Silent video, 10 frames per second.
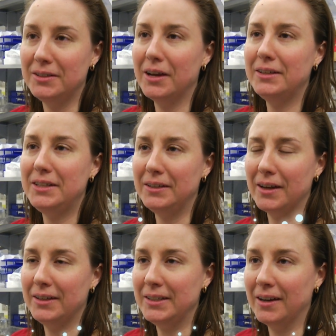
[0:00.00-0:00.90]
in
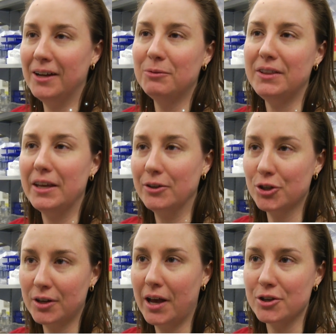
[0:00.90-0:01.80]
1999 with the
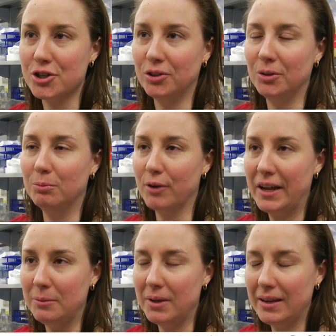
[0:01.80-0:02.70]
International
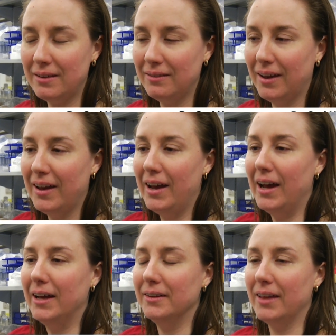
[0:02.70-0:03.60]
Brain Bee,
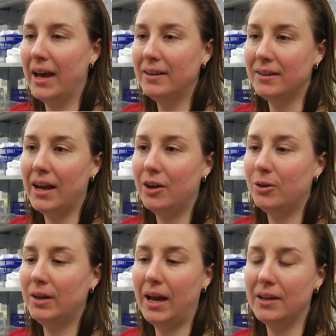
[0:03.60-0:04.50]
and that
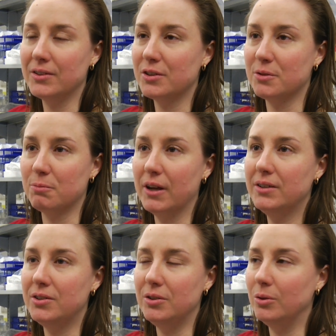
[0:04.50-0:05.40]
now has
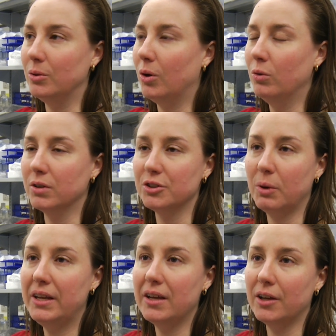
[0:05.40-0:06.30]
spread to over 20